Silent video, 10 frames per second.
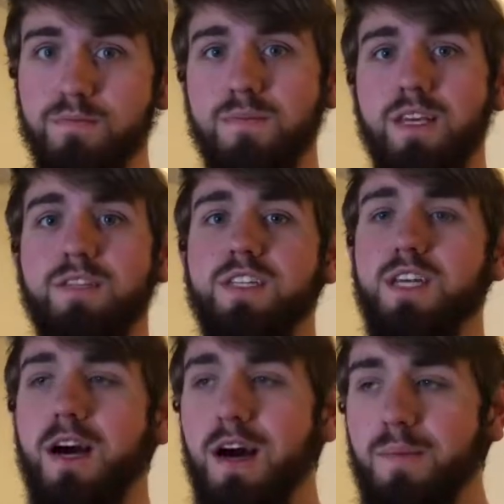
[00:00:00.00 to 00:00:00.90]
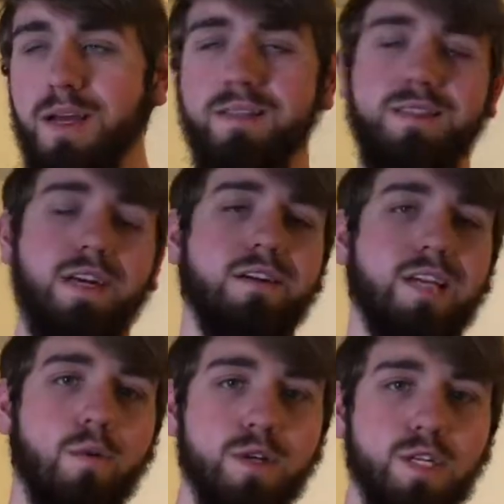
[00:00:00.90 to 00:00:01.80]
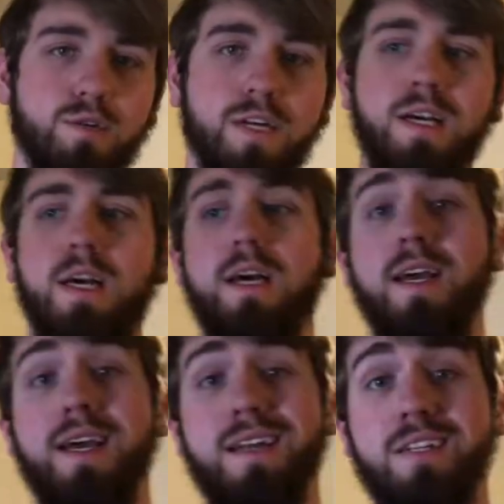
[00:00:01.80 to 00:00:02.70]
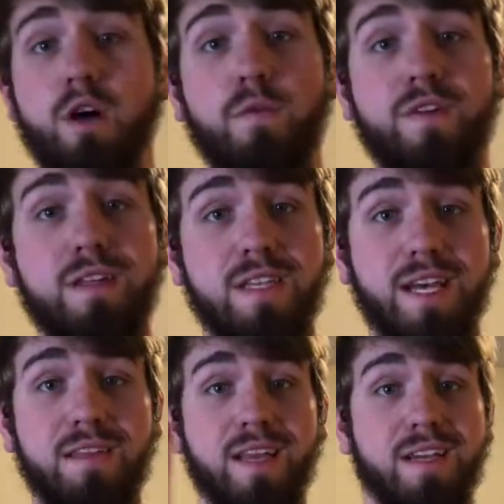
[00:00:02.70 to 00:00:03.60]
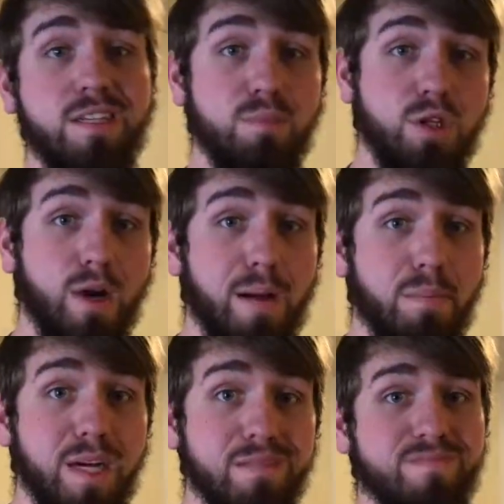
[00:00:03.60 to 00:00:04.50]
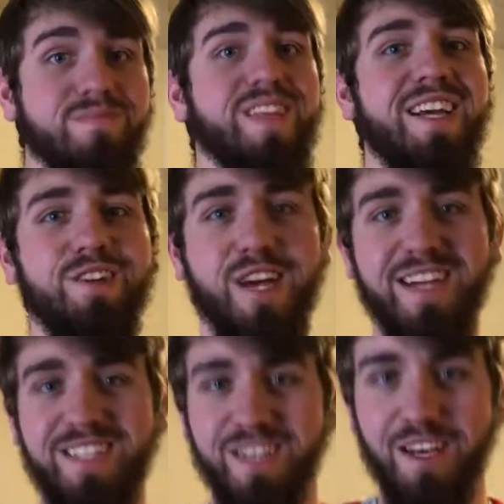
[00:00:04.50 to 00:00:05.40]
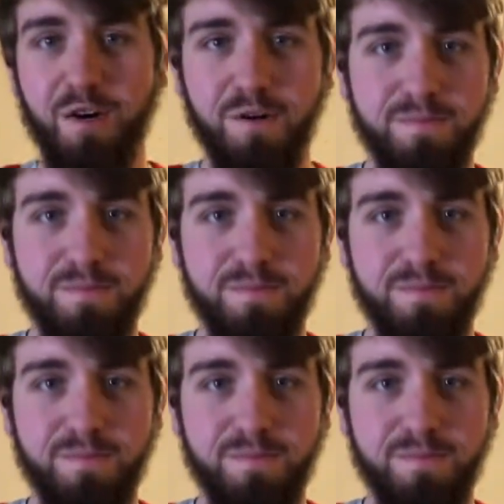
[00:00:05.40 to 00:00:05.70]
Give us a comment. Tell us how we're doing. And don't forget to hit that subscribe button. Thank you, guys. See you later.